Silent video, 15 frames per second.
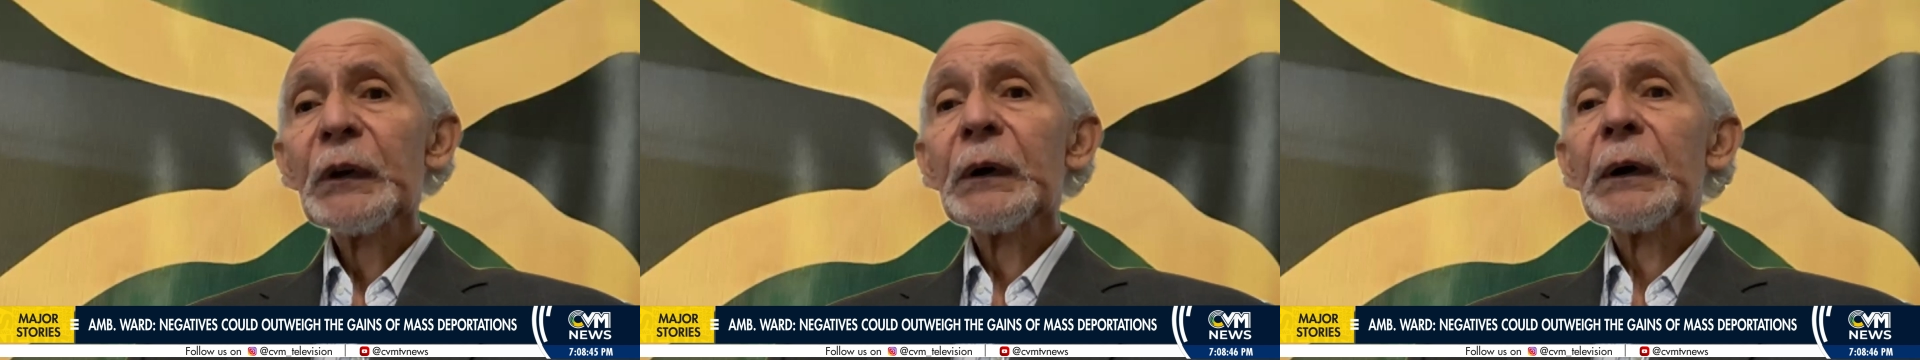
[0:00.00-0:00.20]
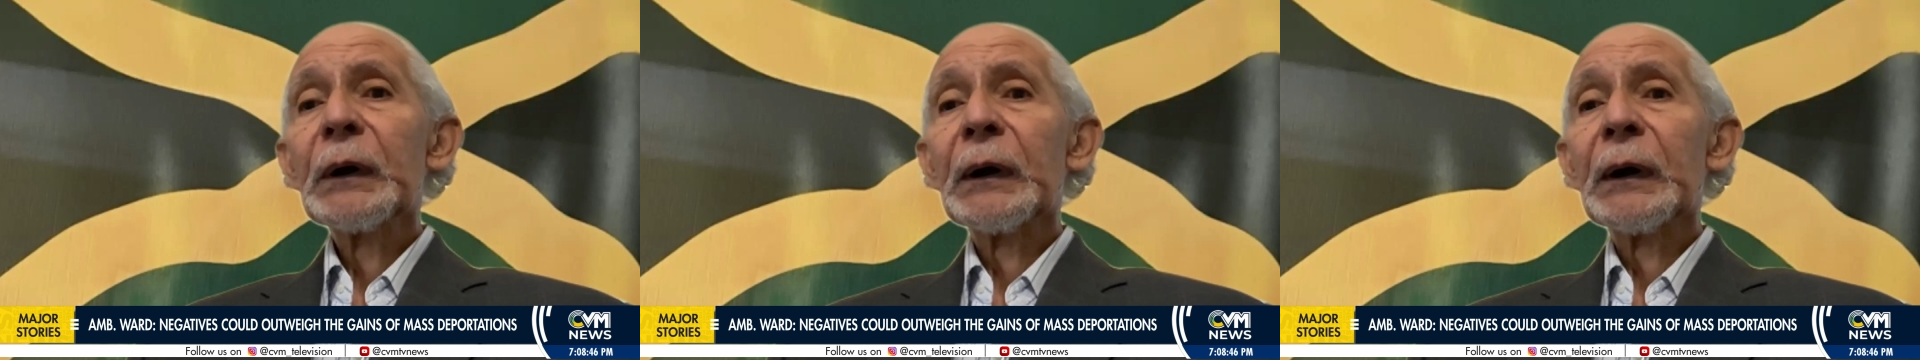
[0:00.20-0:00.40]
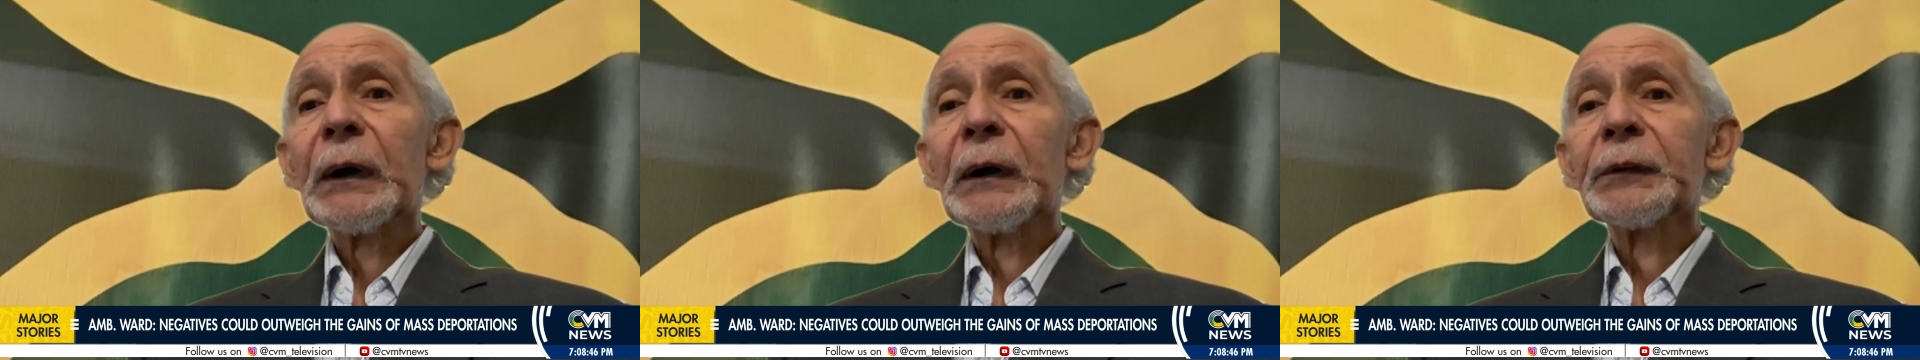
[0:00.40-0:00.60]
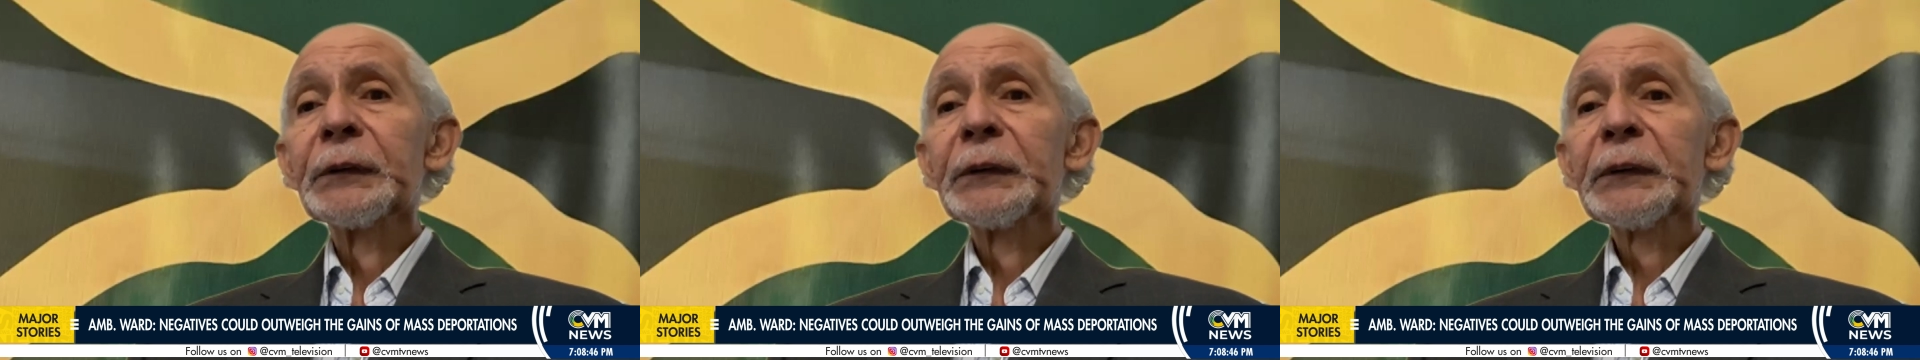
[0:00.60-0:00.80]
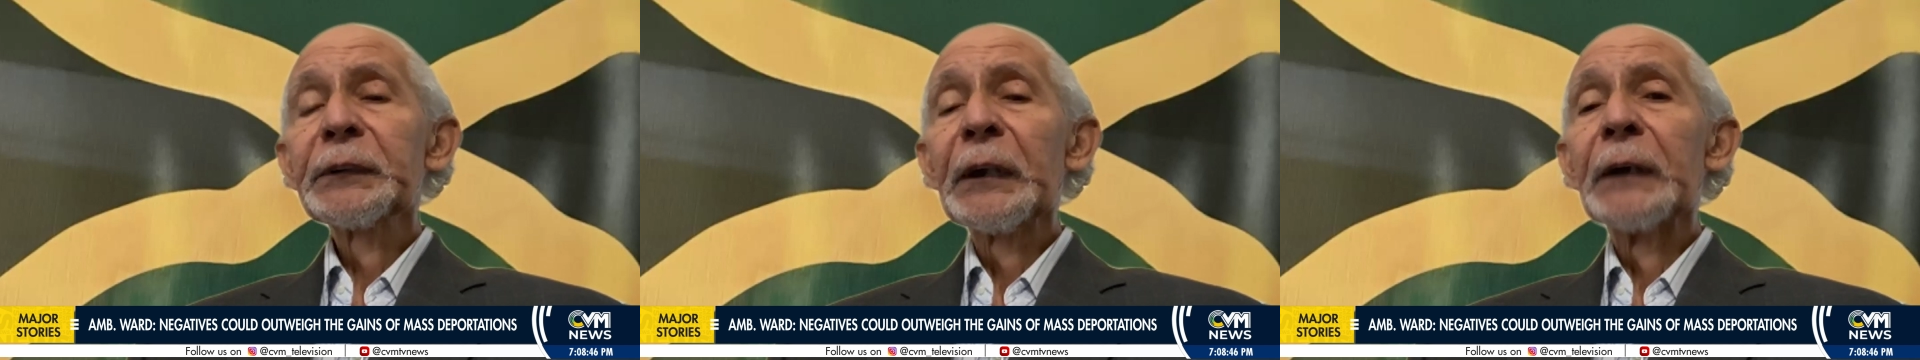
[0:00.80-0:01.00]
and
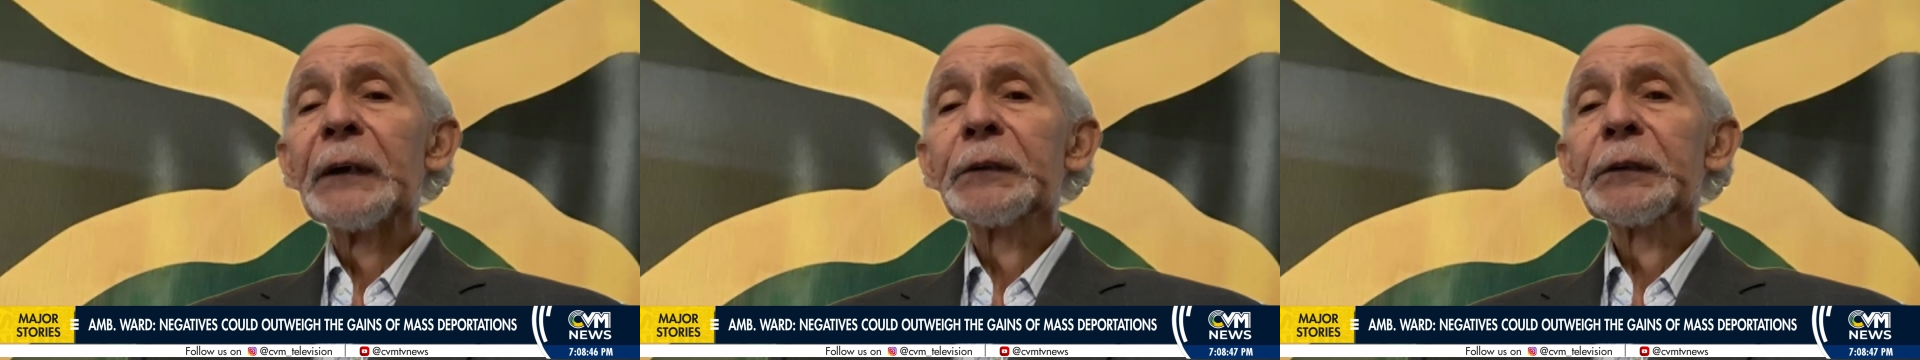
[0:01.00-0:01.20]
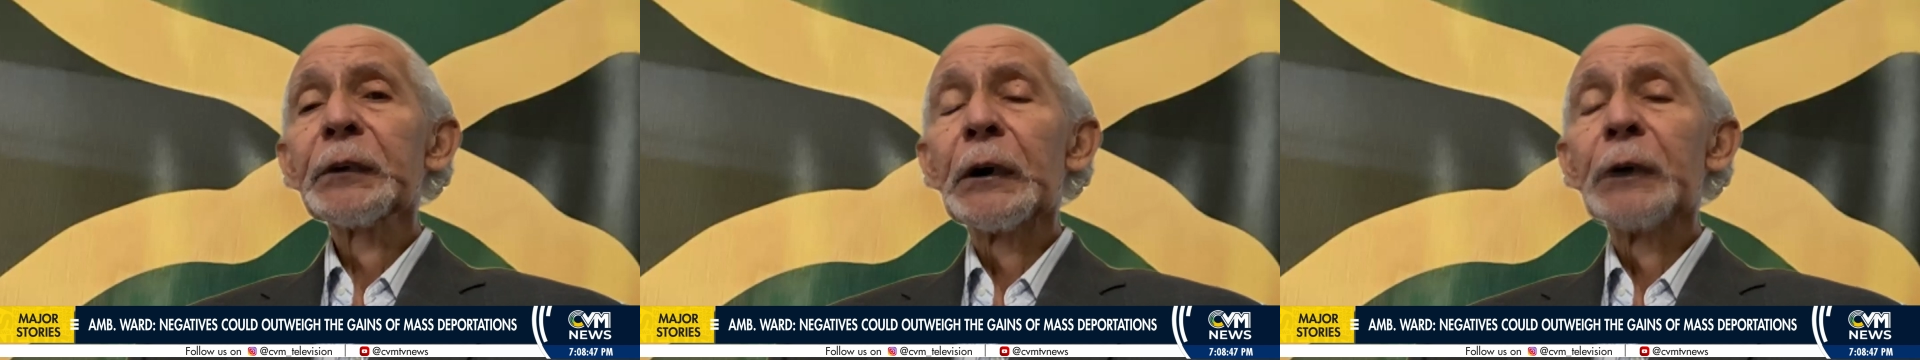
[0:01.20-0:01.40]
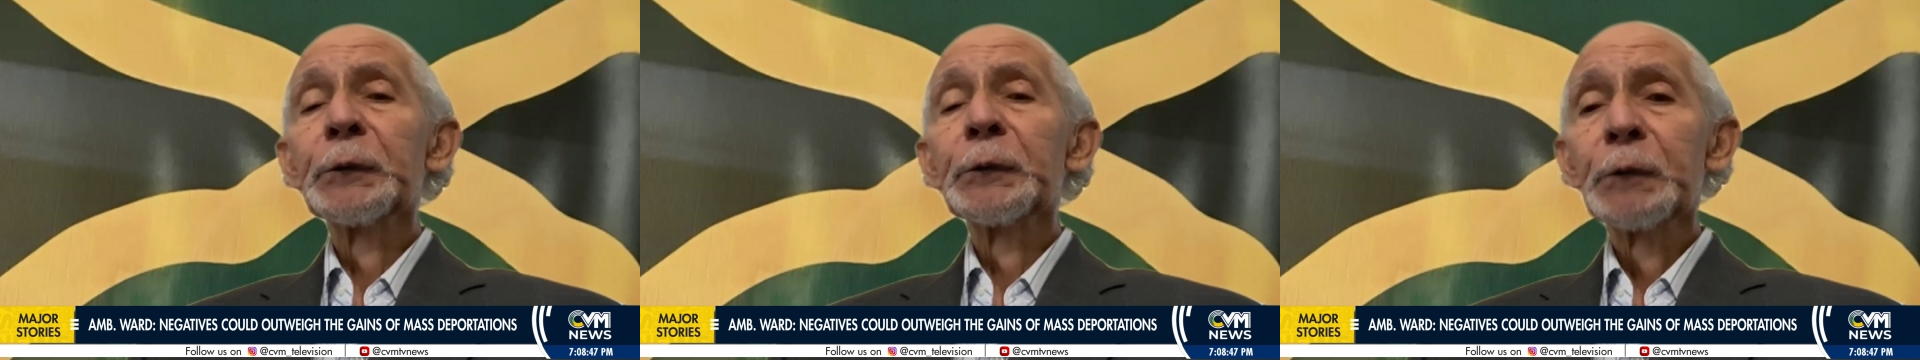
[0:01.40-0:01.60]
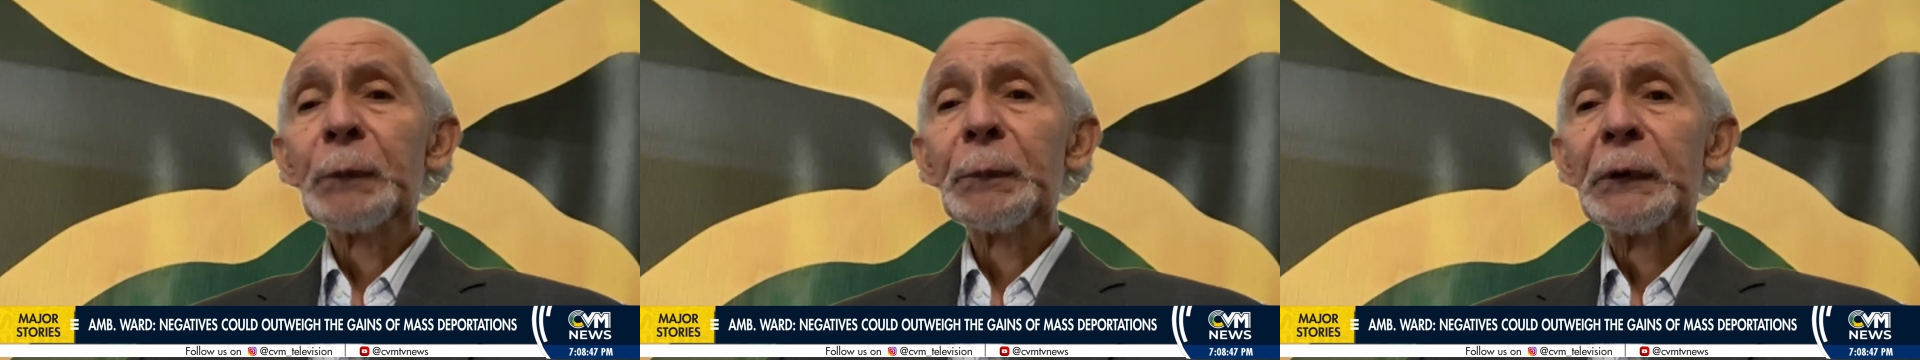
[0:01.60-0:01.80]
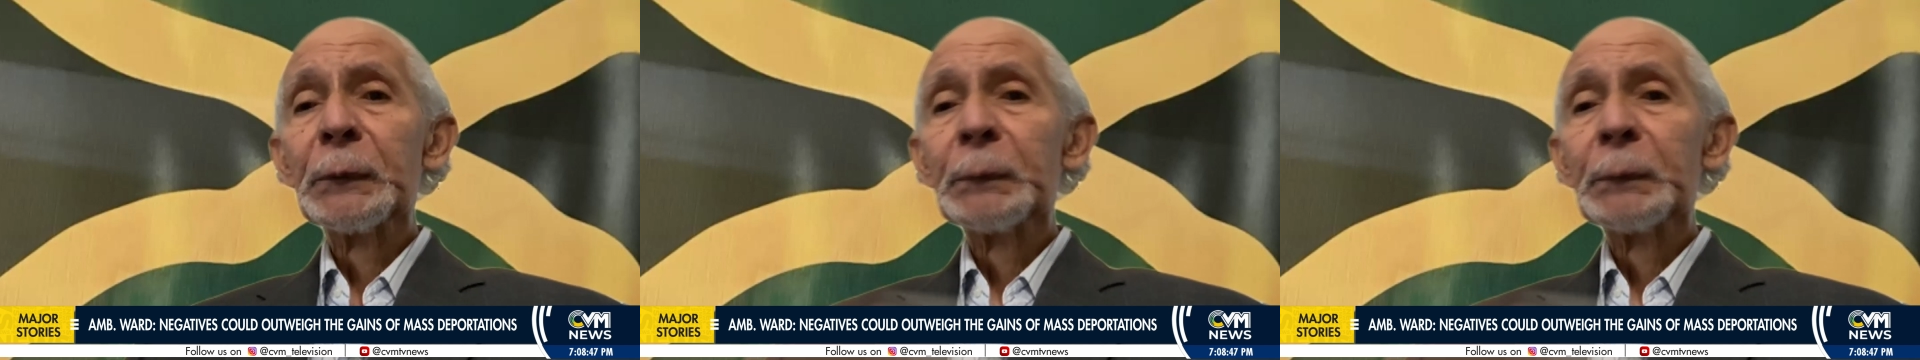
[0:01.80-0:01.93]
can contribute